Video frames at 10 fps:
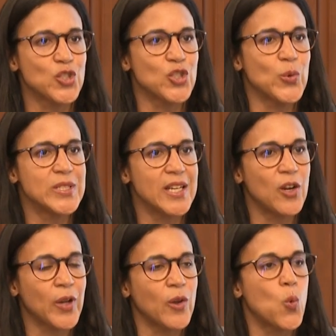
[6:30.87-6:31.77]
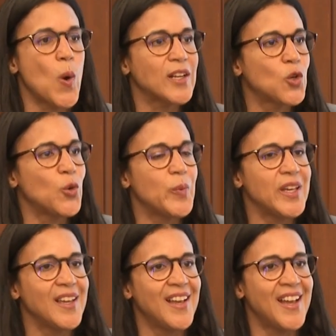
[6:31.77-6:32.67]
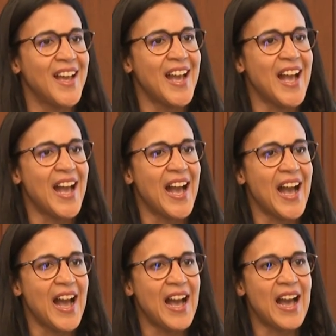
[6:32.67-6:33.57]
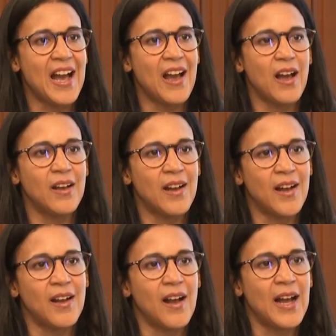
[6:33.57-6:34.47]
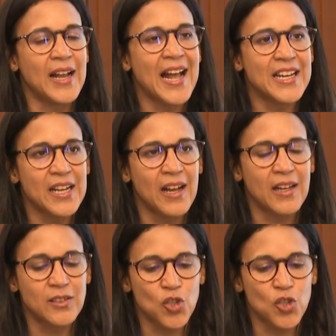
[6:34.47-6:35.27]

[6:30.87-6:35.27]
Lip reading: So we said, okay, what could be a